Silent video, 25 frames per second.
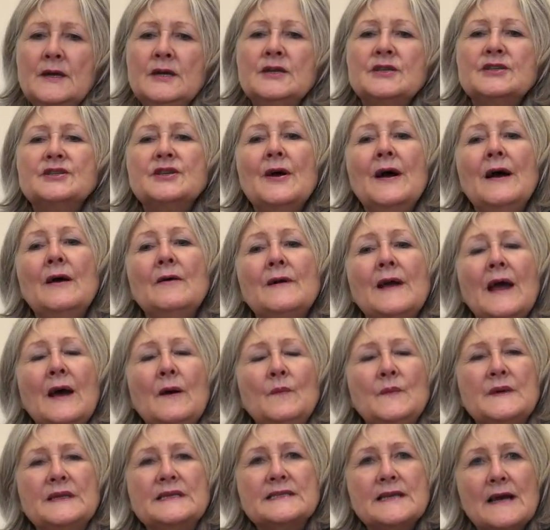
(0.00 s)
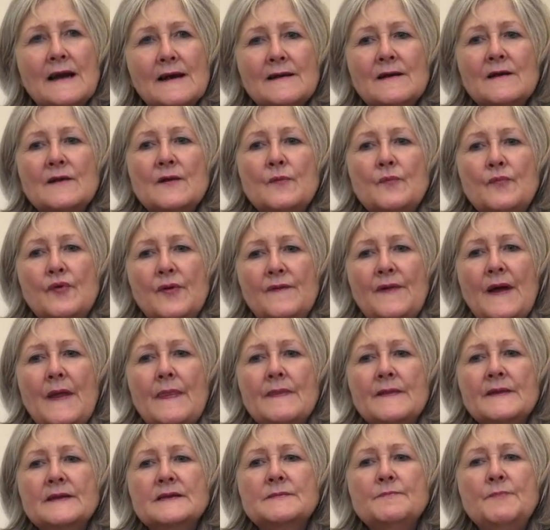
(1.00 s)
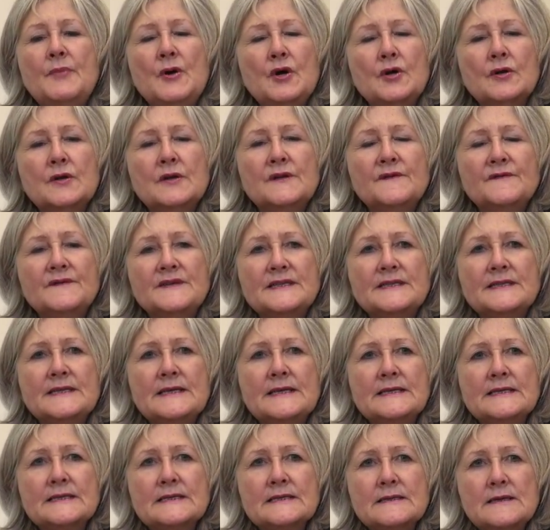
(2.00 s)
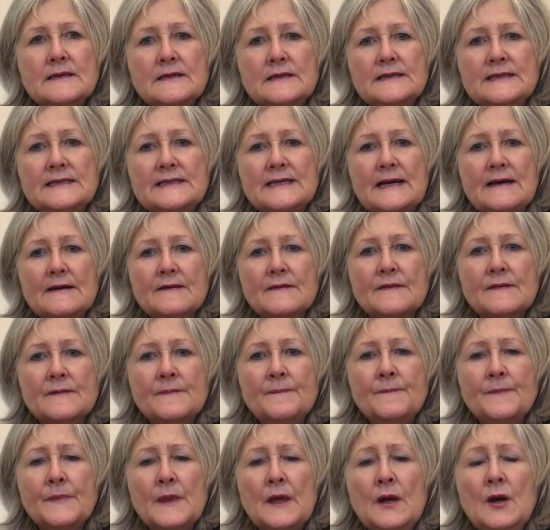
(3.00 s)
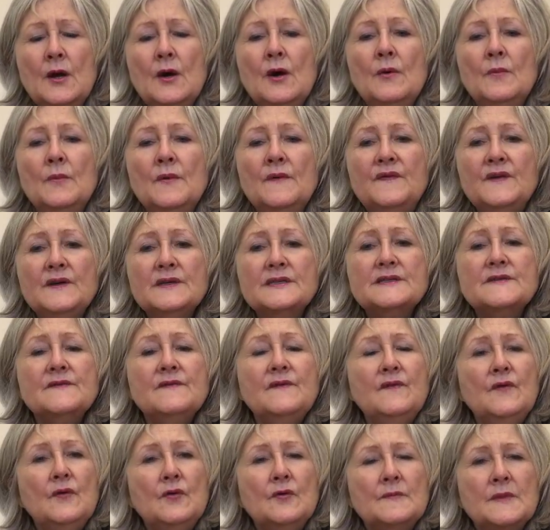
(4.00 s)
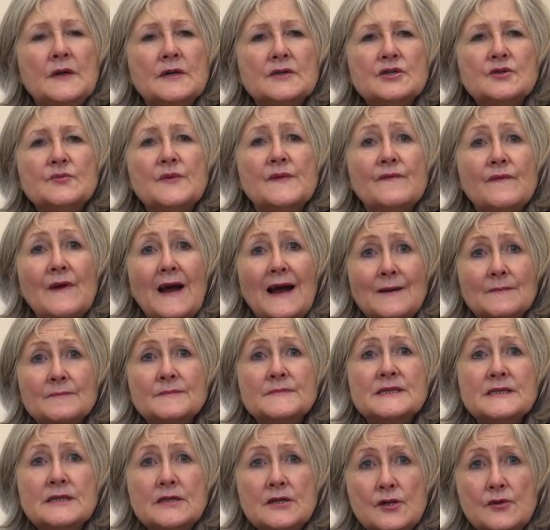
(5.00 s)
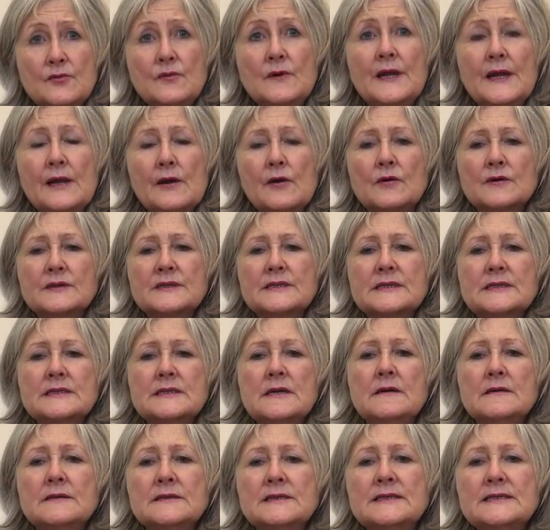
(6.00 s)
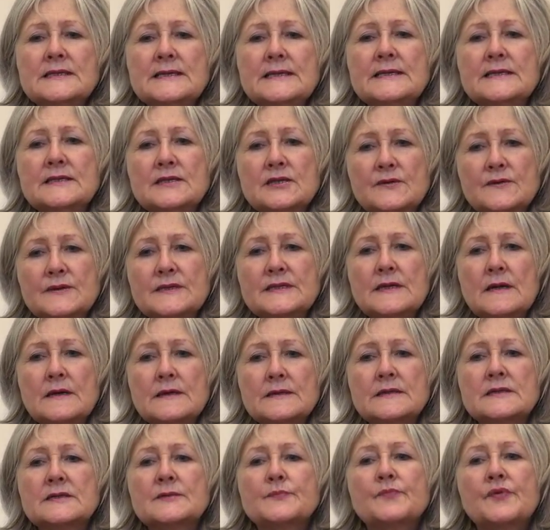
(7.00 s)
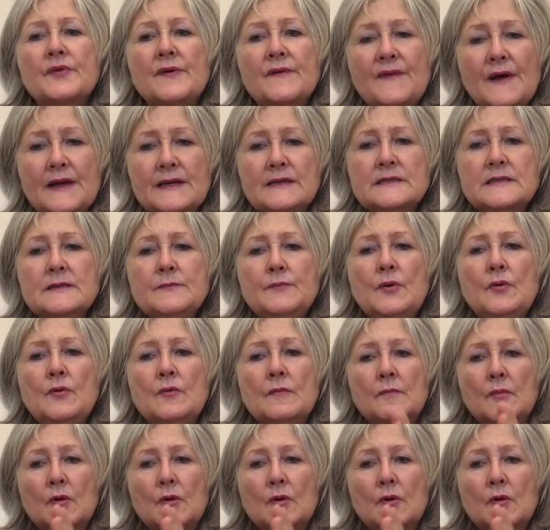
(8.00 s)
So how can we tackle and prevent this burden of disease and early death? Well, first and foremost, we've absolutely got to start to see suicide as preventable